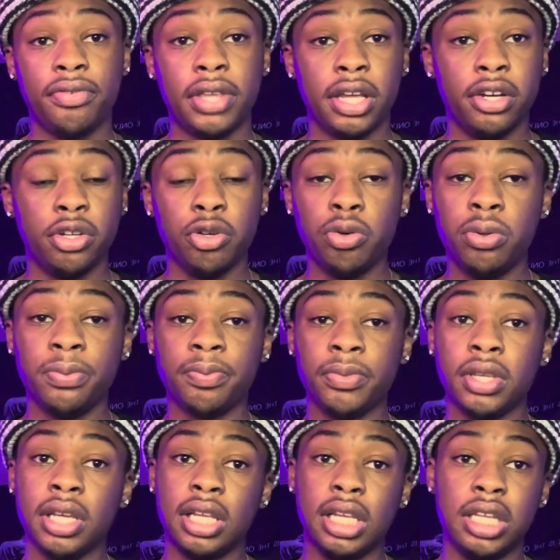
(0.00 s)
If they do,
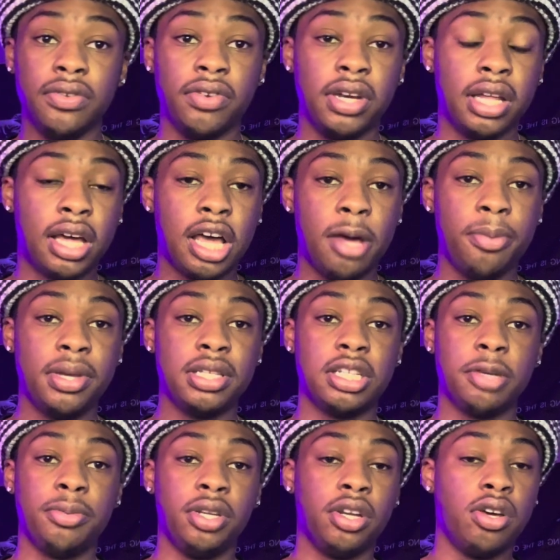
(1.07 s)
leave it in the comments,
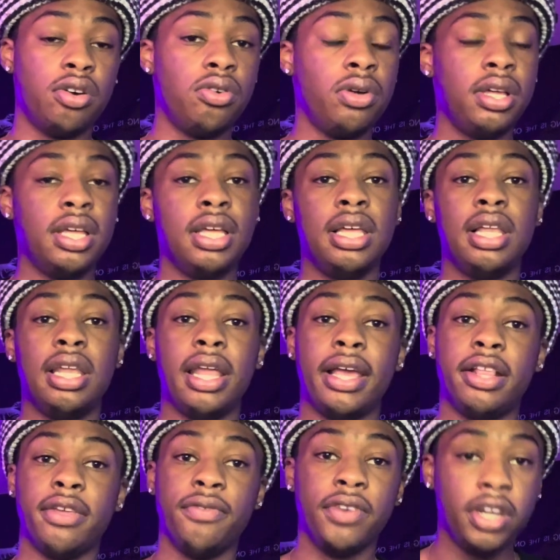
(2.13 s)
let me know.
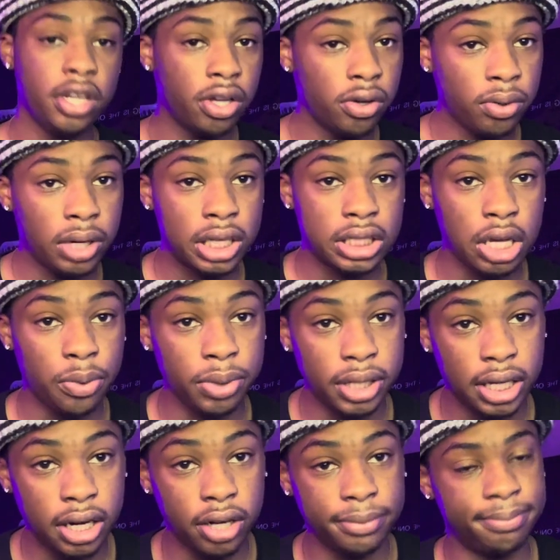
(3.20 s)
Like the video, that's how we
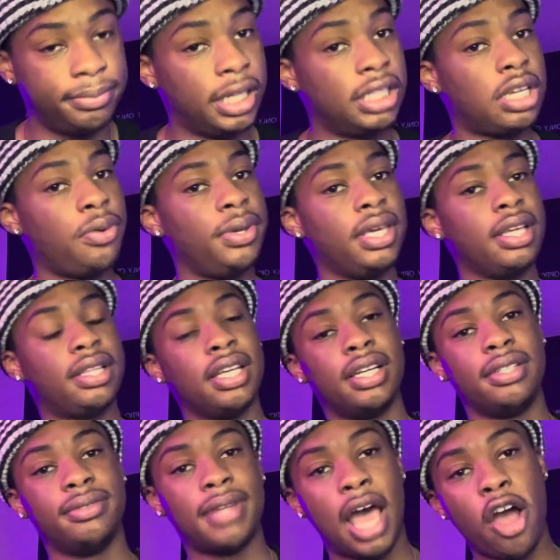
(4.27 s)
get
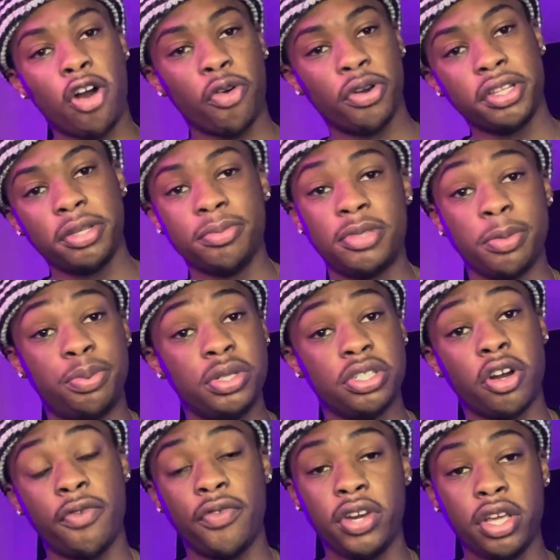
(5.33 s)
the algorithm to push
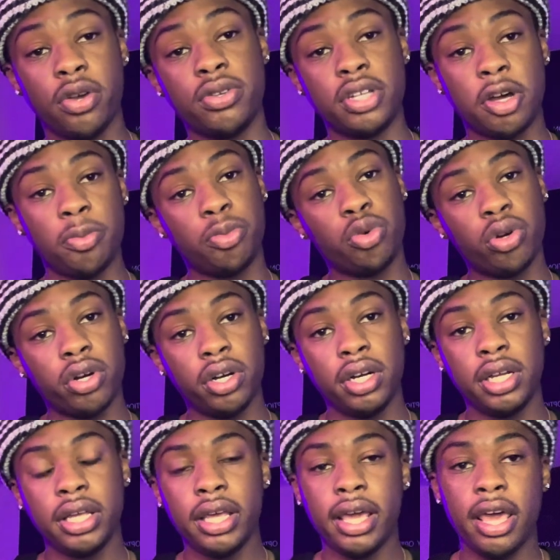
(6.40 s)
our videos out more
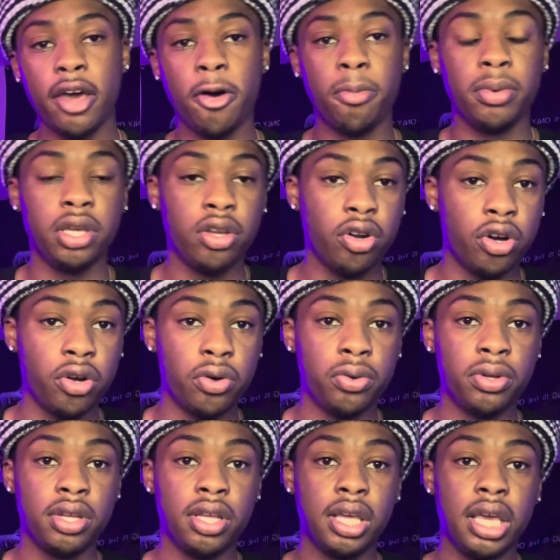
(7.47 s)
and help me
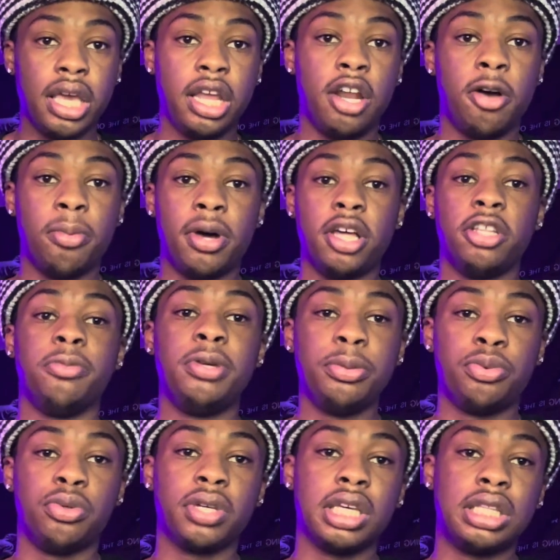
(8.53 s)
grow and help other
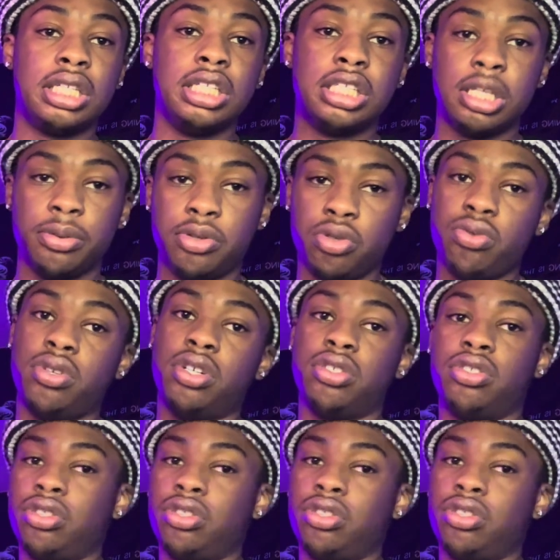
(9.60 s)
people get these tips as well.